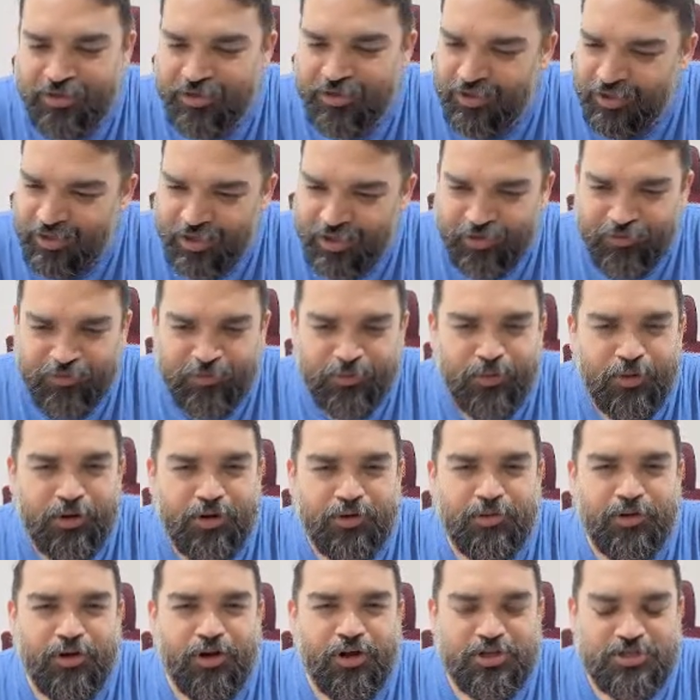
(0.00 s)
If you want to
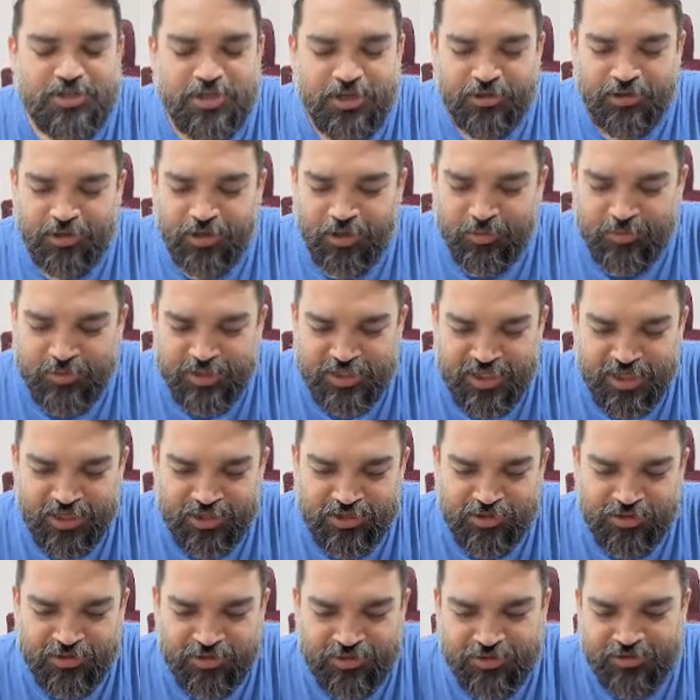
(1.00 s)
launch an Hermes
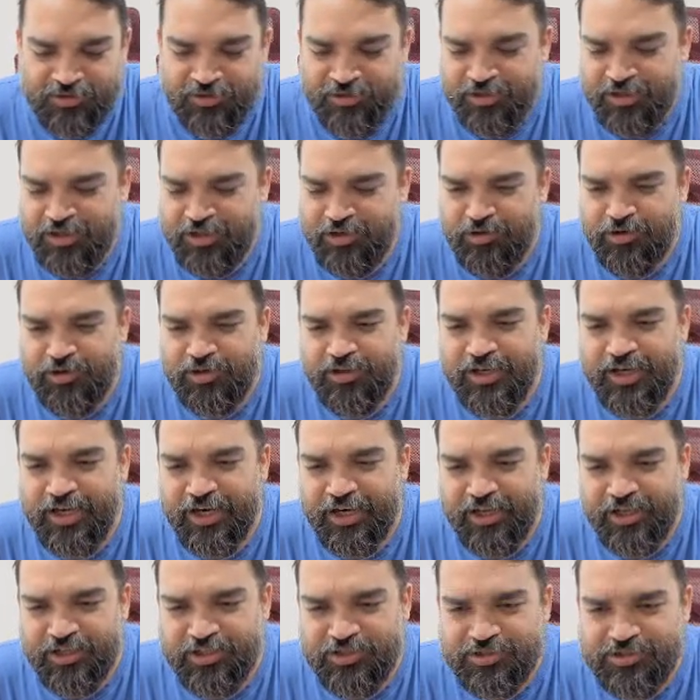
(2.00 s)
agent, click on create
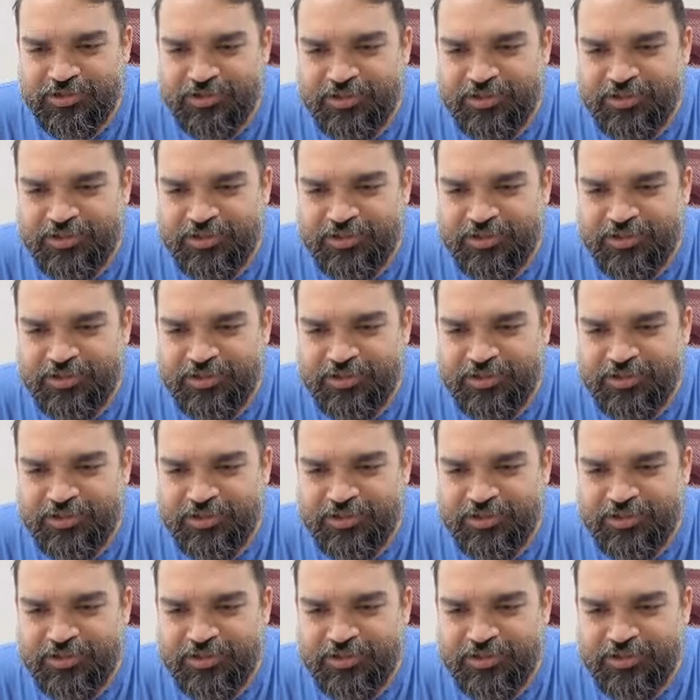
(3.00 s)
agent.